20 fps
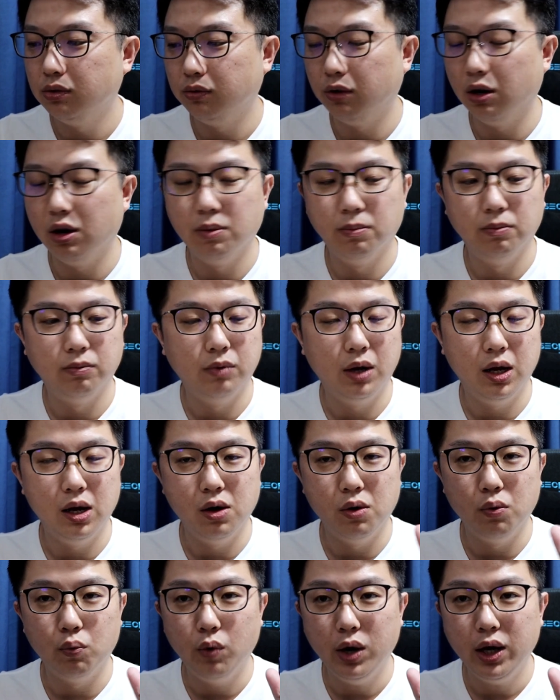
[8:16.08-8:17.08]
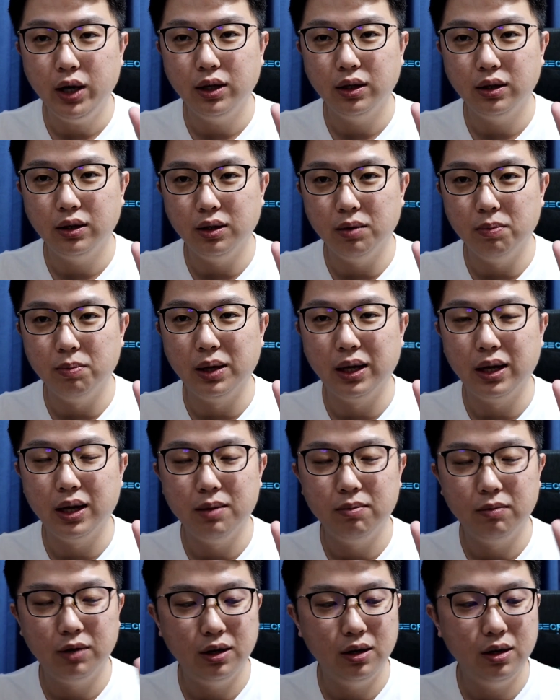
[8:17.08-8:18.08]
From white, it
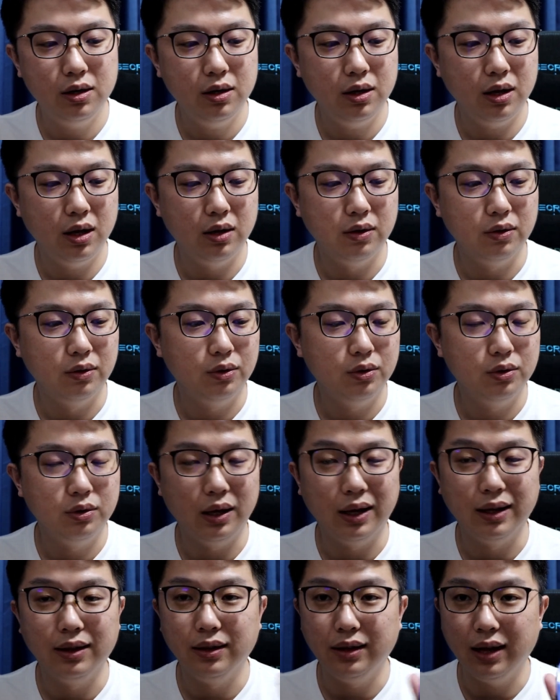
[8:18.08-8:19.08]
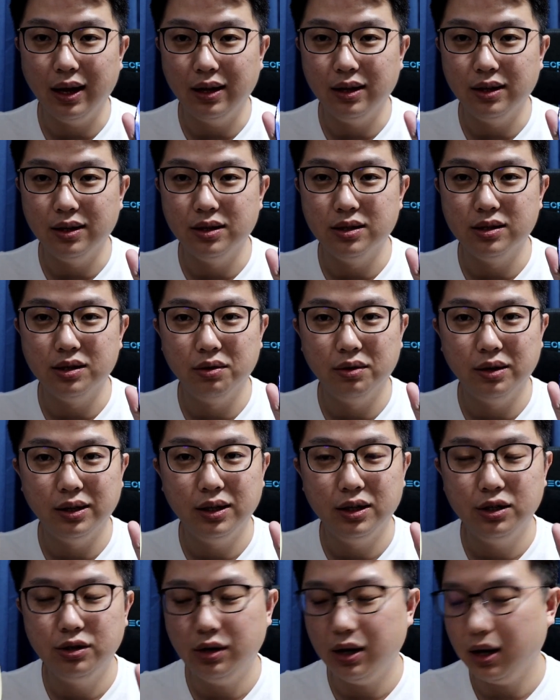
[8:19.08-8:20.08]
became clear, and you know that that is
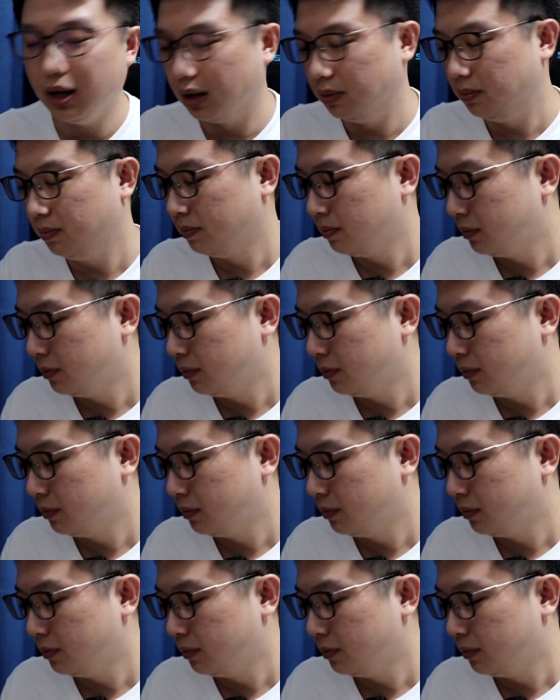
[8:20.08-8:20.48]
already dried up.